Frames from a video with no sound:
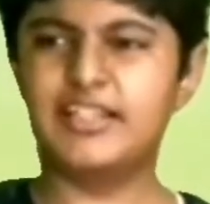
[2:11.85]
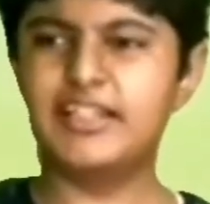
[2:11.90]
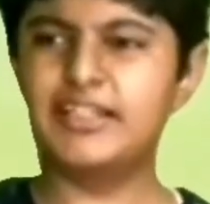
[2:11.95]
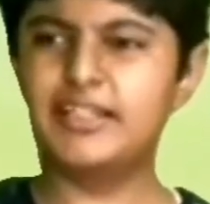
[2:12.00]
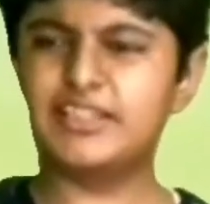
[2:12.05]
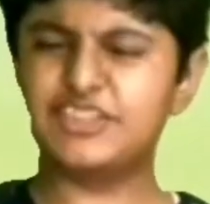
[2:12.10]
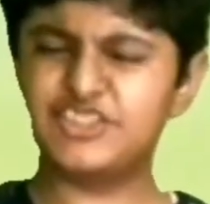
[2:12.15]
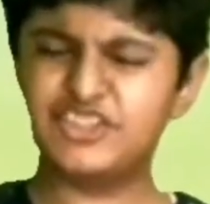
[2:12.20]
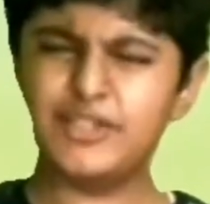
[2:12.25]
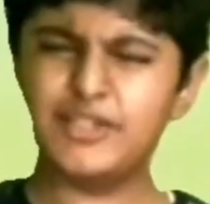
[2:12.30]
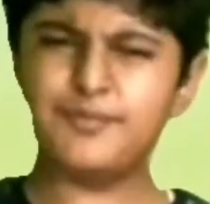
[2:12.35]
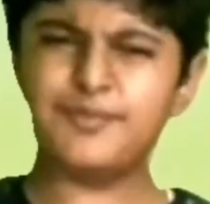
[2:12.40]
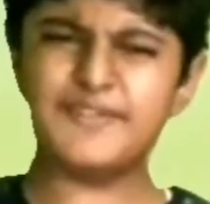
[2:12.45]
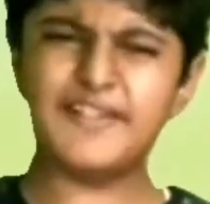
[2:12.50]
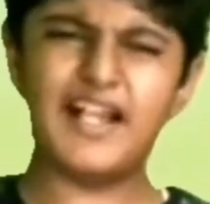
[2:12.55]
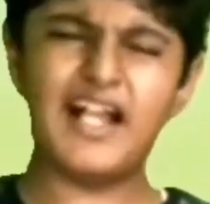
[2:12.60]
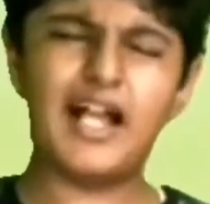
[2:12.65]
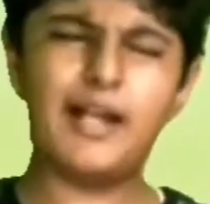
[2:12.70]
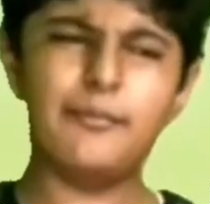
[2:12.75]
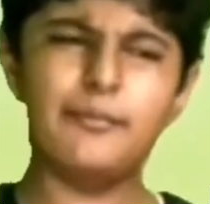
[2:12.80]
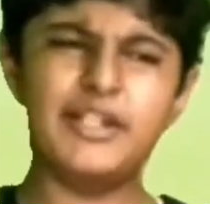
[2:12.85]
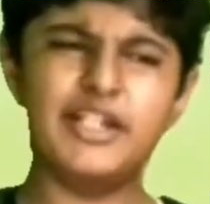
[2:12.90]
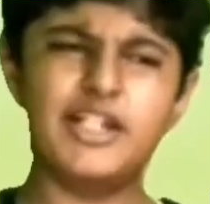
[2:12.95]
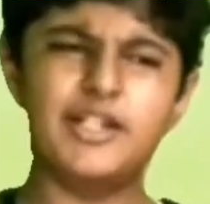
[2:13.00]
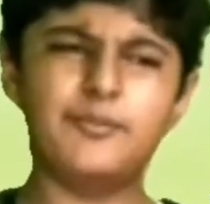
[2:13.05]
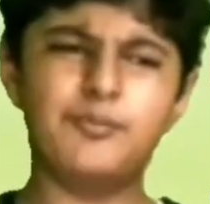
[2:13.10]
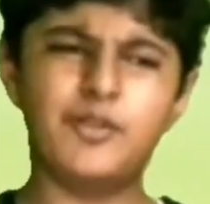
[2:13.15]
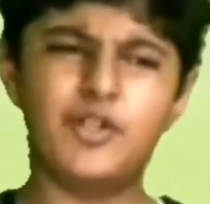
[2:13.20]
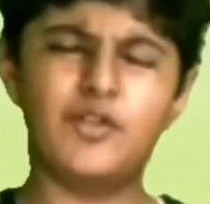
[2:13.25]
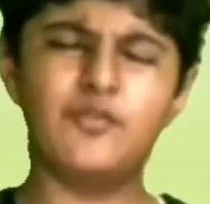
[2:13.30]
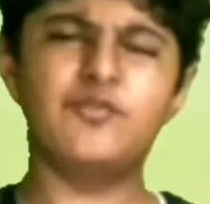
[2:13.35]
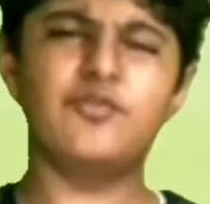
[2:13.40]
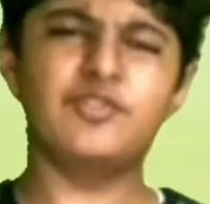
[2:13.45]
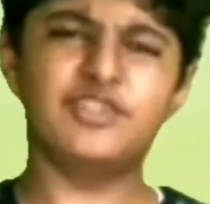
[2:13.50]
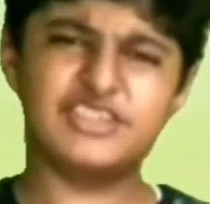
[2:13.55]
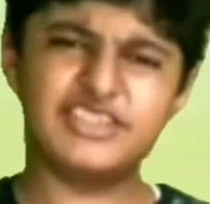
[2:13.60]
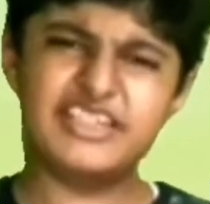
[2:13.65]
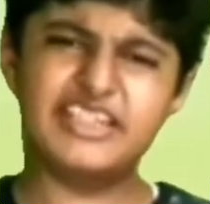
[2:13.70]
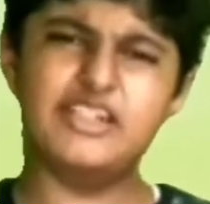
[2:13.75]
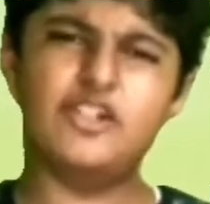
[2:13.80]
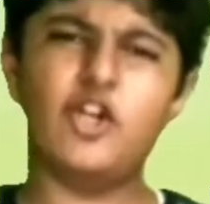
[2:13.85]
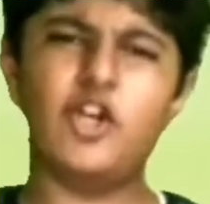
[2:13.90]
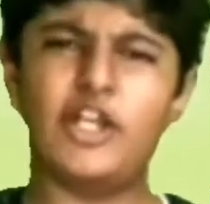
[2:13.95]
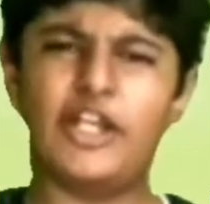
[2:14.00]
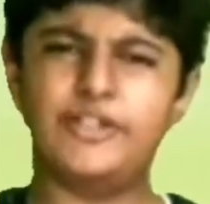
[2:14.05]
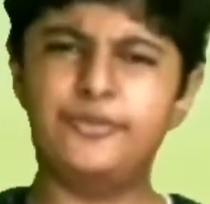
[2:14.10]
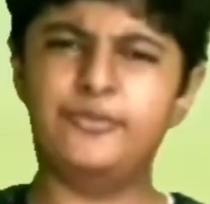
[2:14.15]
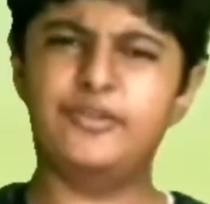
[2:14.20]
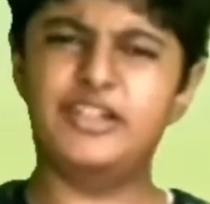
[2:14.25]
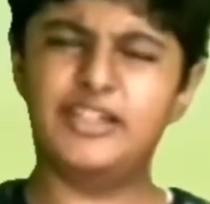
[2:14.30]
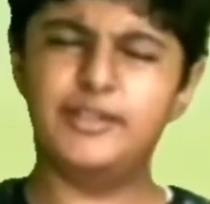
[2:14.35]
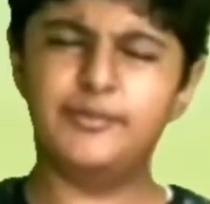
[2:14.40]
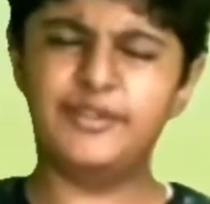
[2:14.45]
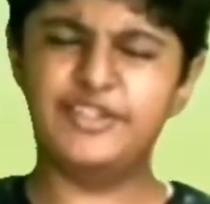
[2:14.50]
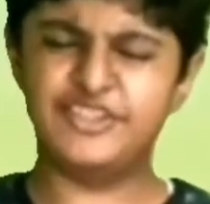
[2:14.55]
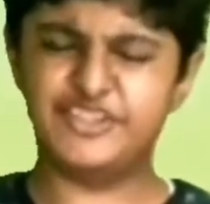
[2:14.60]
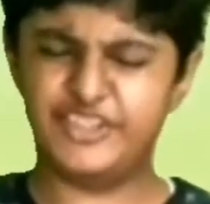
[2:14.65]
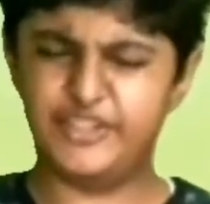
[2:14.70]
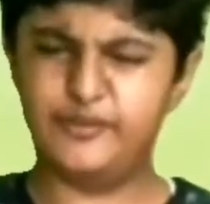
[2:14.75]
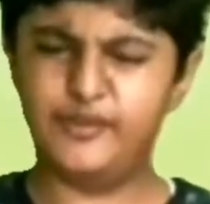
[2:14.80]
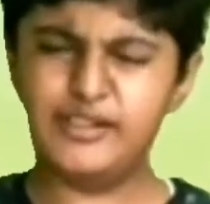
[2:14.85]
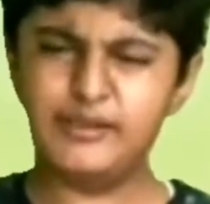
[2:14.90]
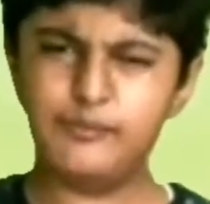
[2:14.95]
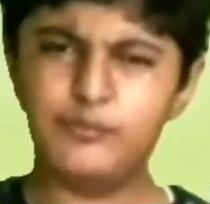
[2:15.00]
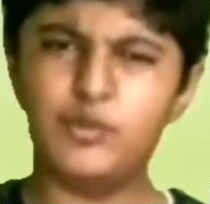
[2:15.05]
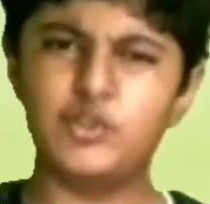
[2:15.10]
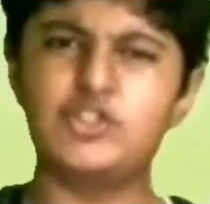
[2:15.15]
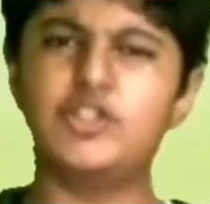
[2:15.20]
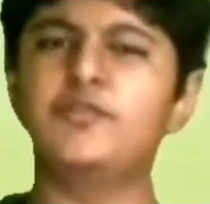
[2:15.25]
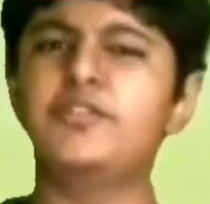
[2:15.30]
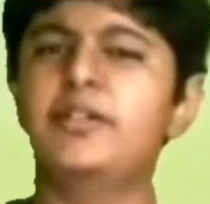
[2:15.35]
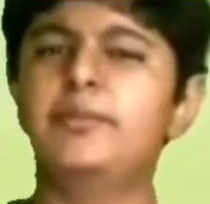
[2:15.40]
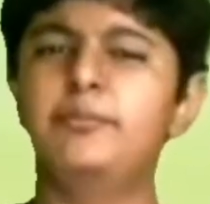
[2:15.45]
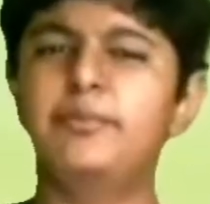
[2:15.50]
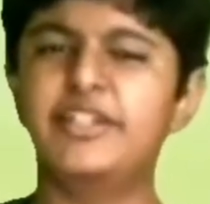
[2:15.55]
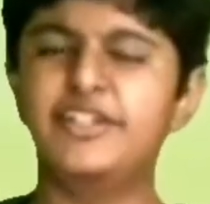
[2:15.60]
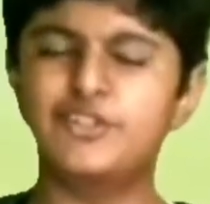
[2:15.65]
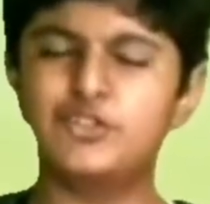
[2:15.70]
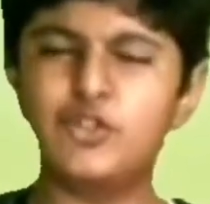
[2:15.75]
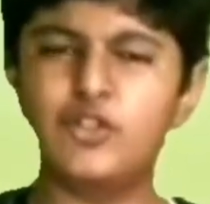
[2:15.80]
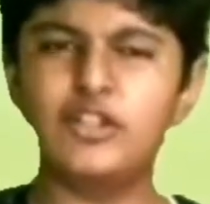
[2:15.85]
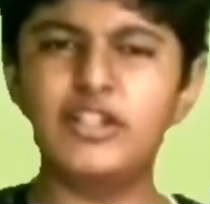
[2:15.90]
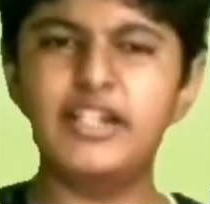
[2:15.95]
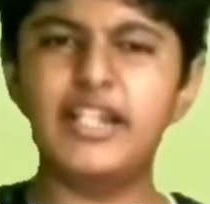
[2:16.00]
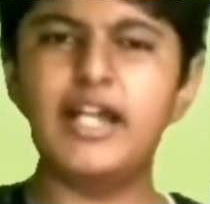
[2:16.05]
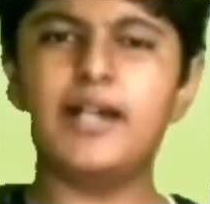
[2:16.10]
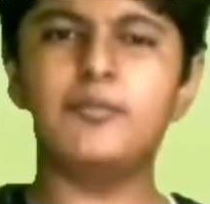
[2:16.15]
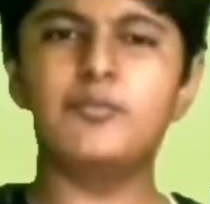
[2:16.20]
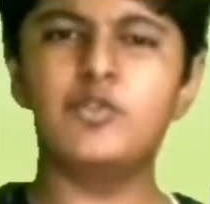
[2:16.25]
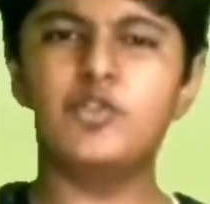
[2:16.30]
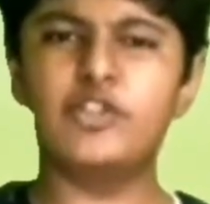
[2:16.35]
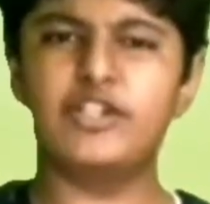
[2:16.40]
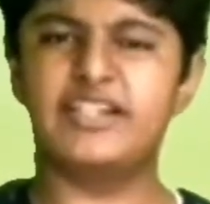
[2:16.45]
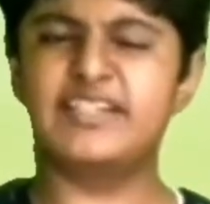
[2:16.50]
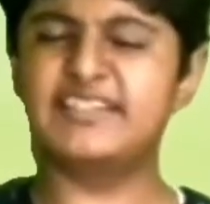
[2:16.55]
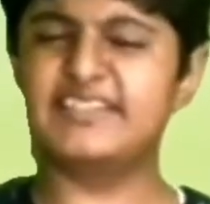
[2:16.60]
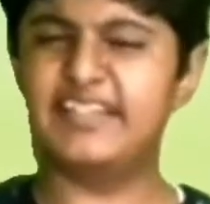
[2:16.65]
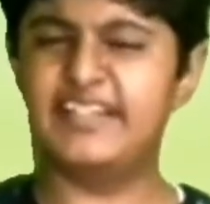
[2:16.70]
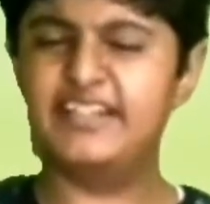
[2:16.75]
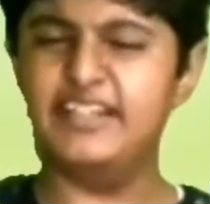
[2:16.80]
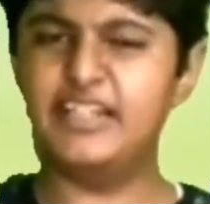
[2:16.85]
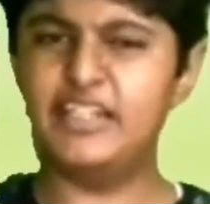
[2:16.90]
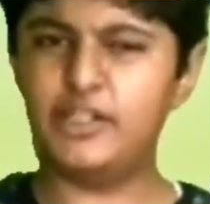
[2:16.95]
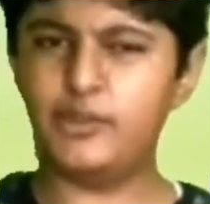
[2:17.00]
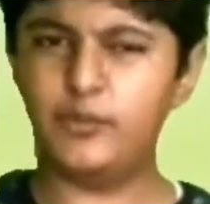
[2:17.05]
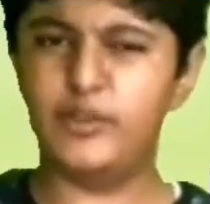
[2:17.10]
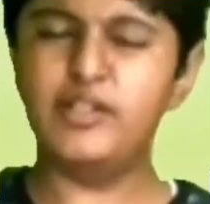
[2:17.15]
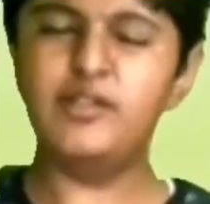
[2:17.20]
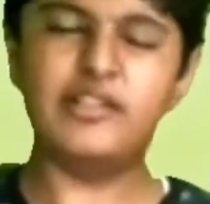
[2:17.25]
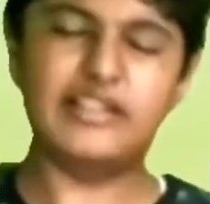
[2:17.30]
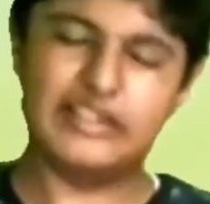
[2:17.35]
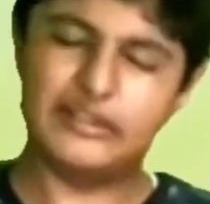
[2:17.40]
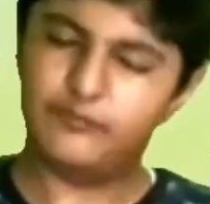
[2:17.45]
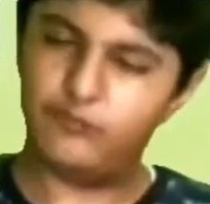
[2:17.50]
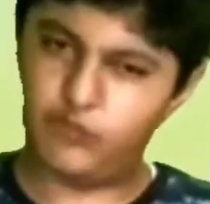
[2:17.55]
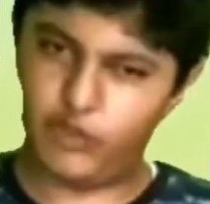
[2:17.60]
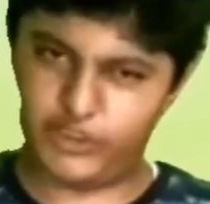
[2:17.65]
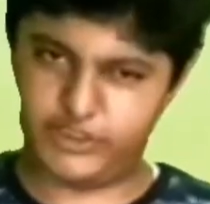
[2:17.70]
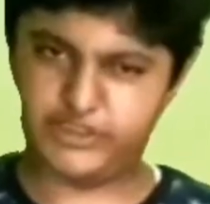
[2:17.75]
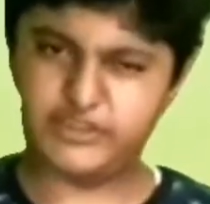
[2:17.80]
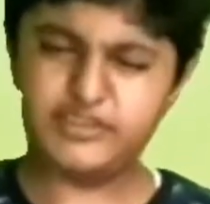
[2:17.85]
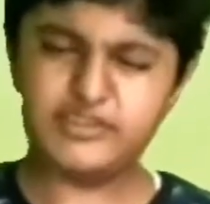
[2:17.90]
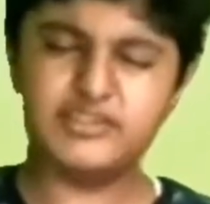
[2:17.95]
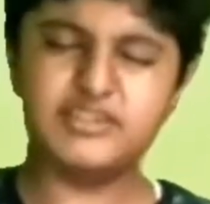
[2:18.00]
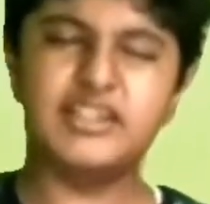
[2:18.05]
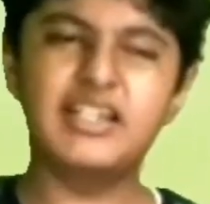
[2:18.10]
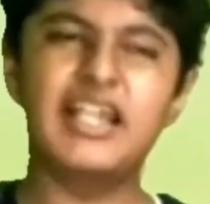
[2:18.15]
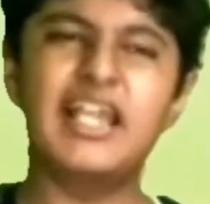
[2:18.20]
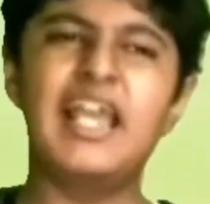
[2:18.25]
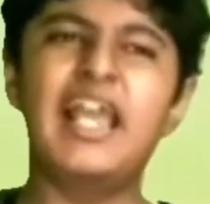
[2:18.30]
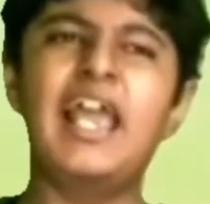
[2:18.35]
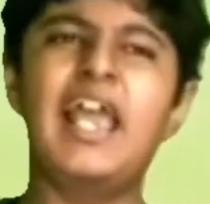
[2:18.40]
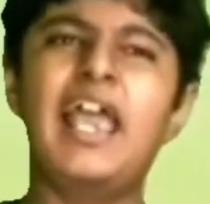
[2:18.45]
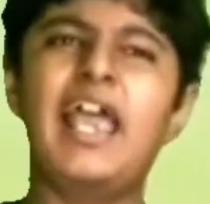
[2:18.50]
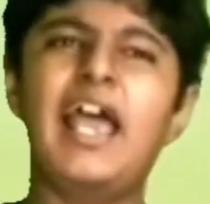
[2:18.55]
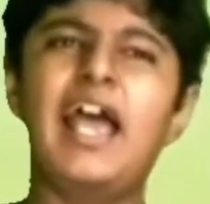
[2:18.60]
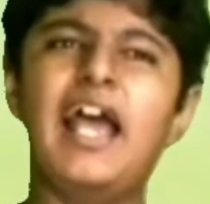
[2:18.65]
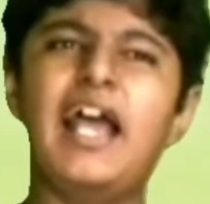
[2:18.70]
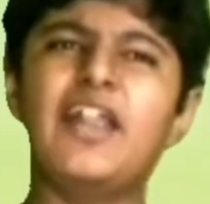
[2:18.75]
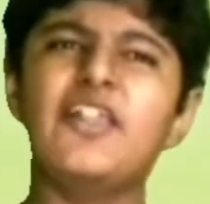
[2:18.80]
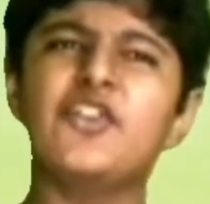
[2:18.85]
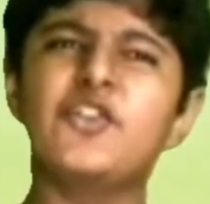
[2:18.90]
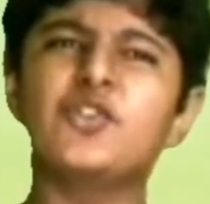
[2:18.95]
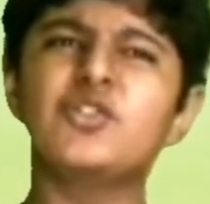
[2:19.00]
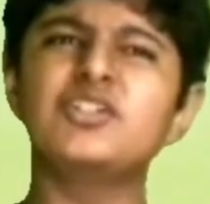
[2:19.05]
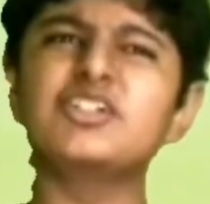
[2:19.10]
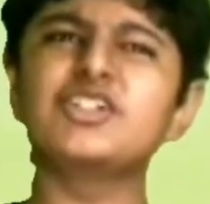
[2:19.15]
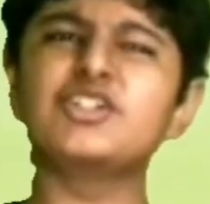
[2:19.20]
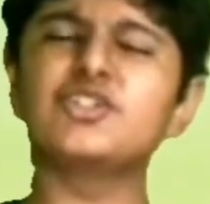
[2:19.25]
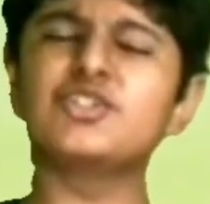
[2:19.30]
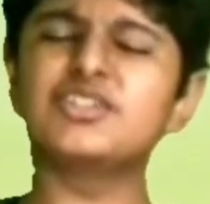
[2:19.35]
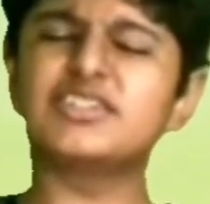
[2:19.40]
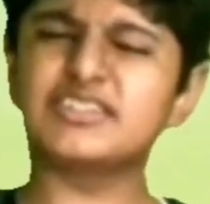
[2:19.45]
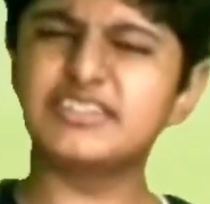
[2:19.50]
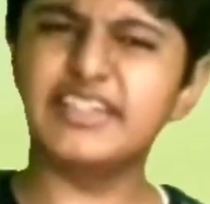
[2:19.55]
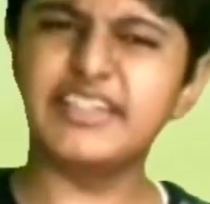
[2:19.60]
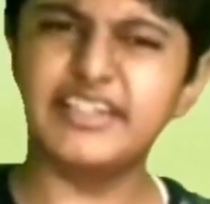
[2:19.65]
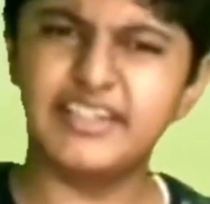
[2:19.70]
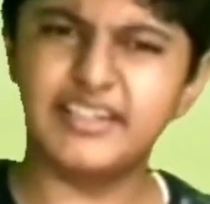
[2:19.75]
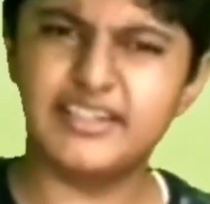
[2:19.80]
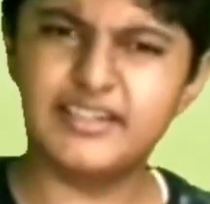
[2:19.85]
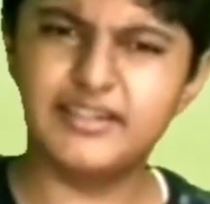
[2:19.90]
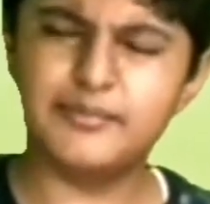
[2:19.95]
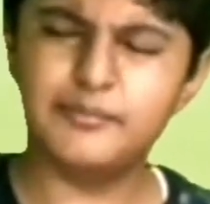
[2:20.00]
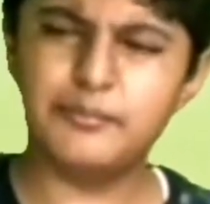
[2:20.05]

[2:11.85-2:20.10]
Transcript: The ships are made up of steel or aluminium in general, both of them being solid are more dense than the liquid water, and so they should sink.